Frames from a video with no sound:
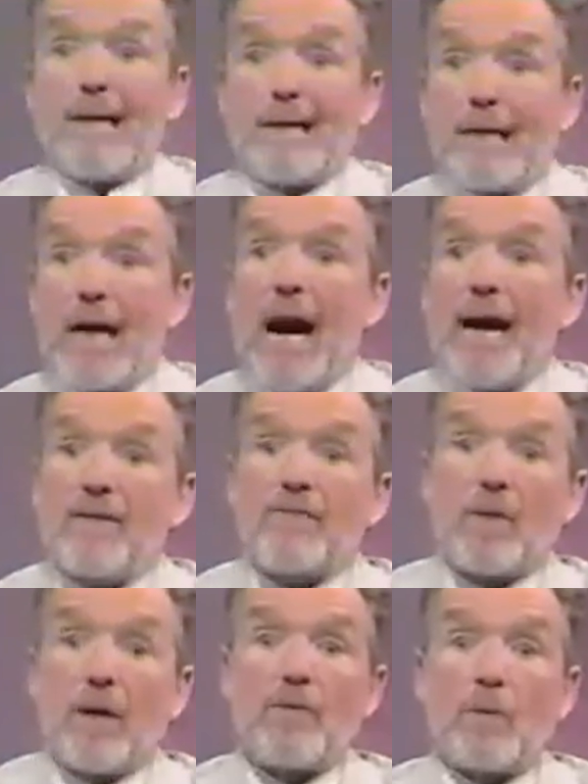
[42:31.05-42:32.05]
a guide
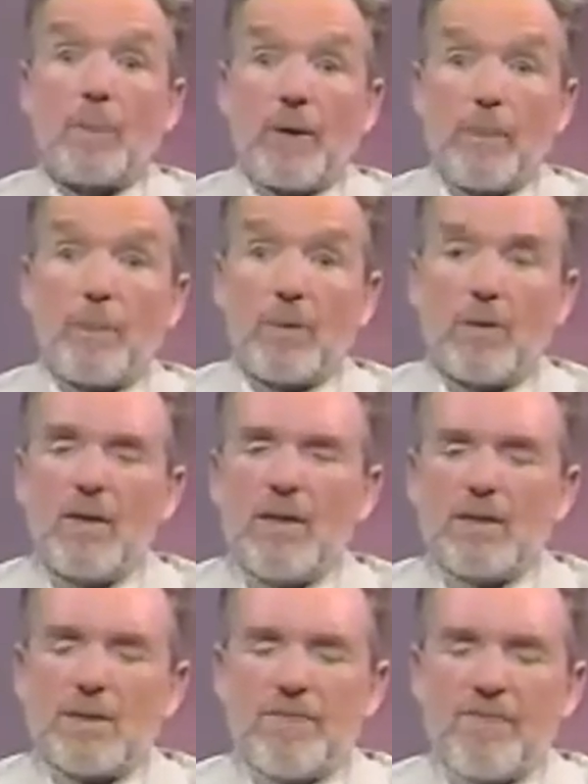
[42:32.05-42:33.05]
for other people
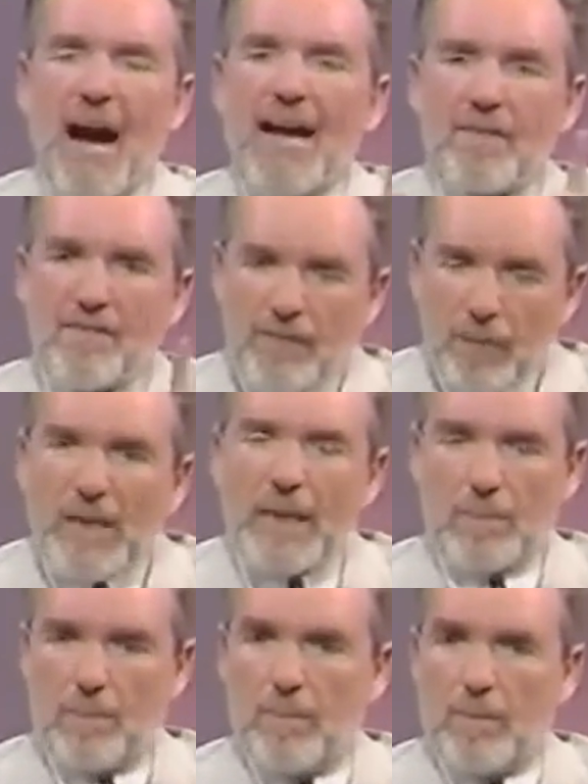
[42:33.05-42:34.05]
to find freedom